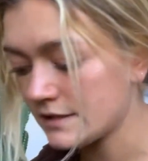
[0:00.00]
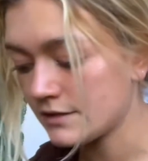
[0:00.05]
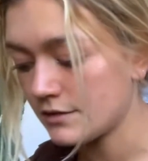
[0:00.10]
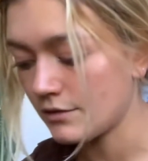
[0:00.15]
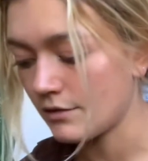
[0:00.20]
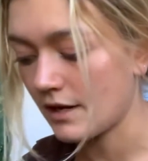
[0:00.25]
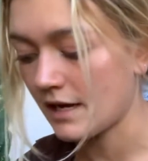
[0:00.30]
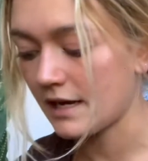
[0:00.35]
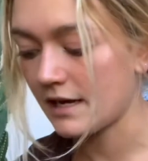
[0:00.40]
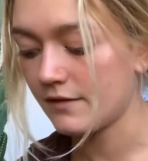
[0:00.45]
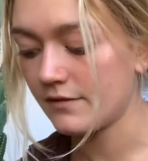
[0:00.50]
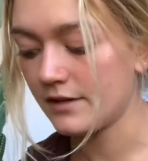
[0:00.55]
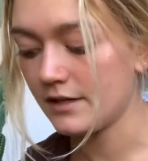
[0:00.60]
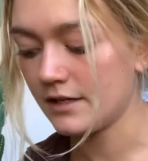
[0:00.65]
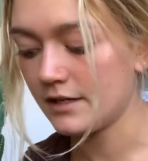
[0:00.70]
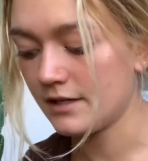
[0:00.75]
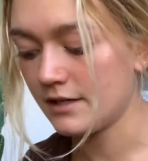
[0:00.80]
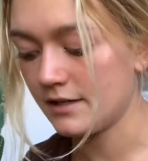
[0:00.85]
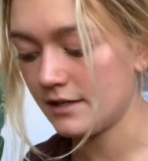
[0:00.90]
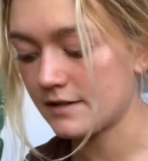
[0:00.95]
to having
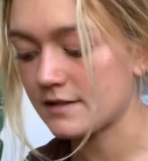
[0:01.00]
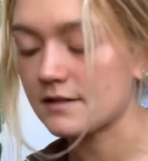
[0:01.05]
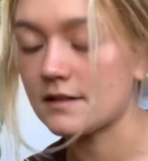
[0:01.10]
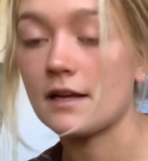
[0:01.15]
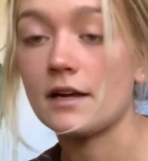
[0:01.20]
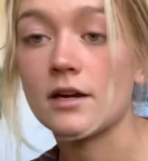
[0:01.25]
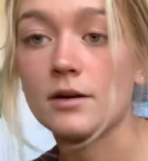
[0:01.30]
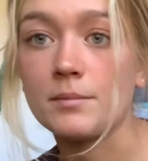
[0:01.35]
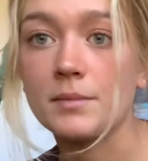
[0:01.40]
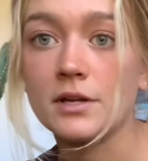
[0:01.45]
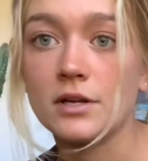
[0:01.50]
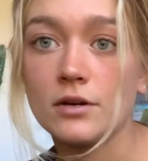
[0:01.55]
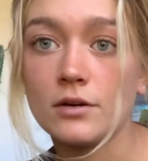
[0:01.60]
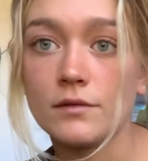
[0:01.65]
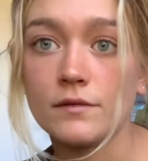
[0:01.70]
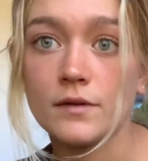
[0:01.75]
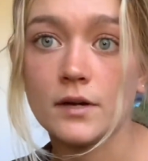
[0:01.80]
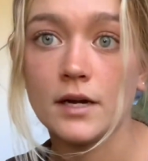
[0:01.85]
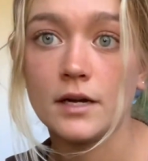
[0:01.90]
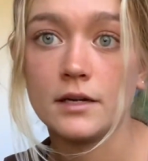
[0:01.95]
it. It's an air
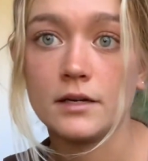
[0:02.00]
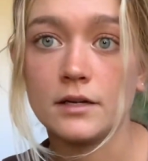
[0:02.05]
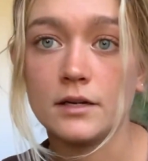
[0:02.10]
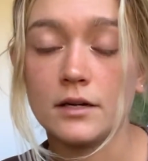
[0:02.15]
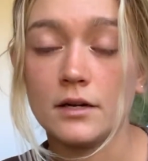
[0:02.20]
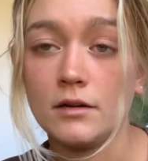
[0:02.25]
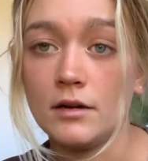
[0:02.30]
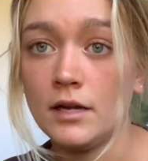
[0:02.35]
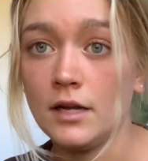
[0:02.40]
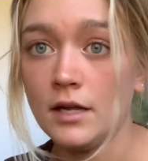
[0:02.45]
purifier.